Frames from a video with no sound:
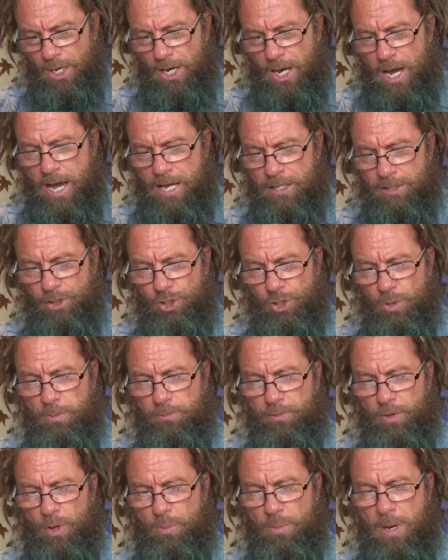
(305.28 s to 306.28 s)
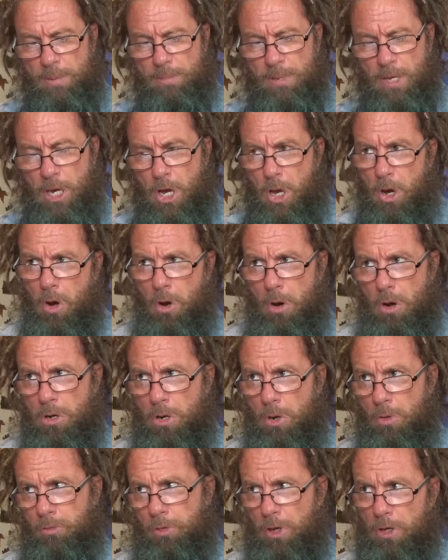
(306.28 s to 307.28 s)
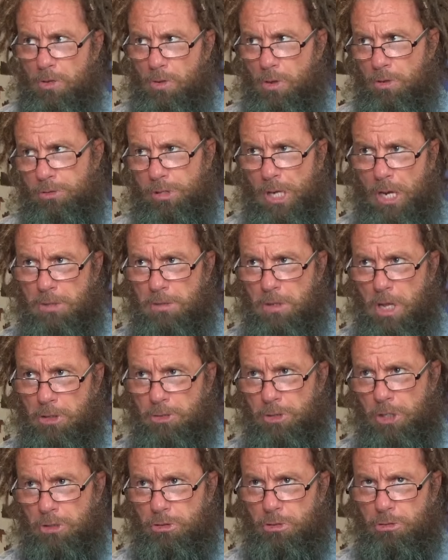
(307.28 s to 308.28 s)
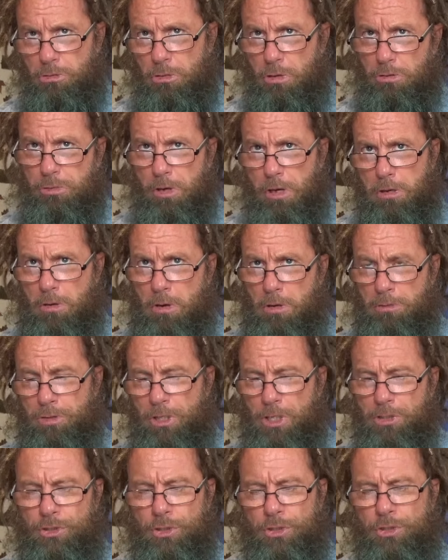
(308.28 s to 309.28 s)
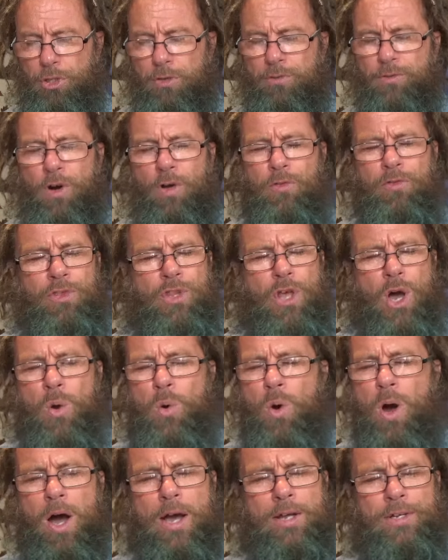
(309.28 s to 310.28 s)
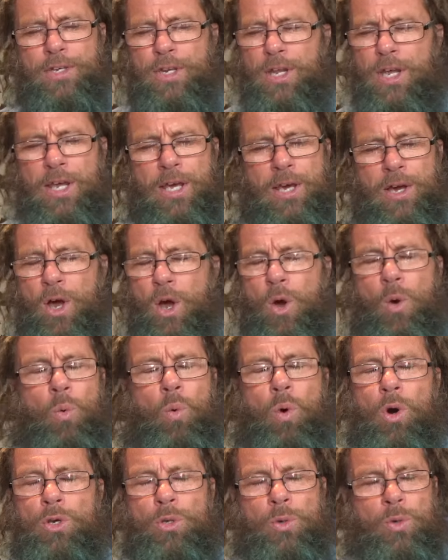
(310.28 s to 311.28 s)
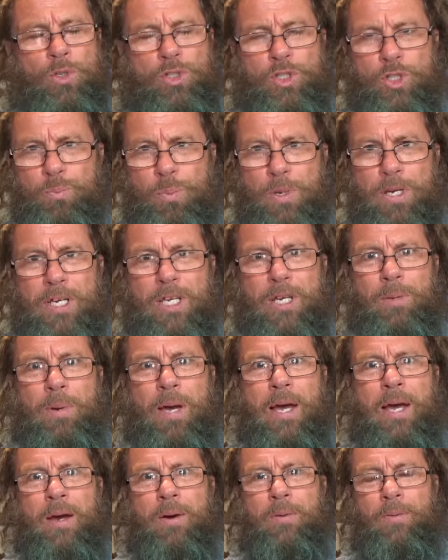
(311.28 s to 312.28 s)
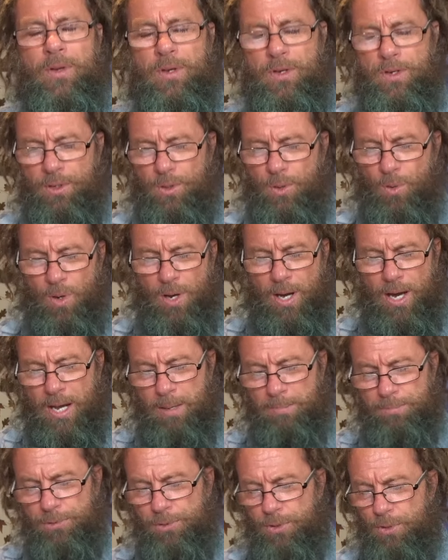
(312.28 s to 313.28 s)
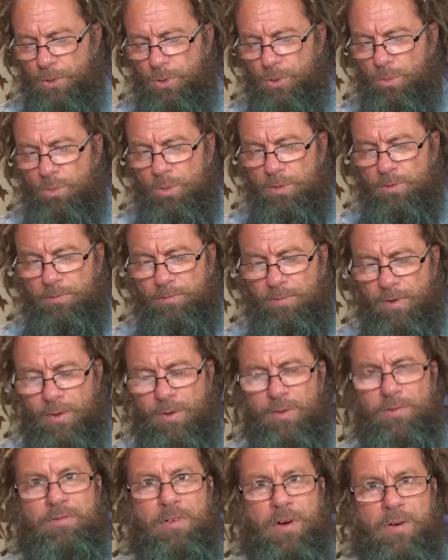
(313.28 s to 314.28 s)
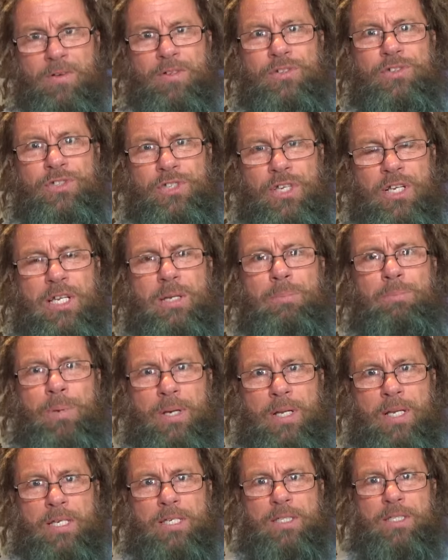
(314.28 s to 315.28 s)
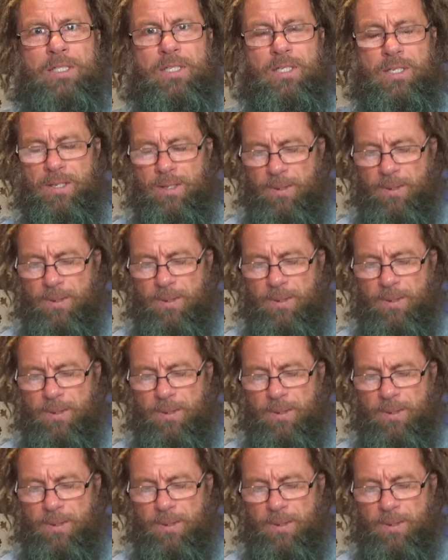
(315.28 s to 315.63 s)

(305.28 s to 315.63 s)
And some of you may be, oh, you think you are sound like Jesus, you think you're Jesus. You've got no idea what you're speaking about. You are absolutely very, very silly billies.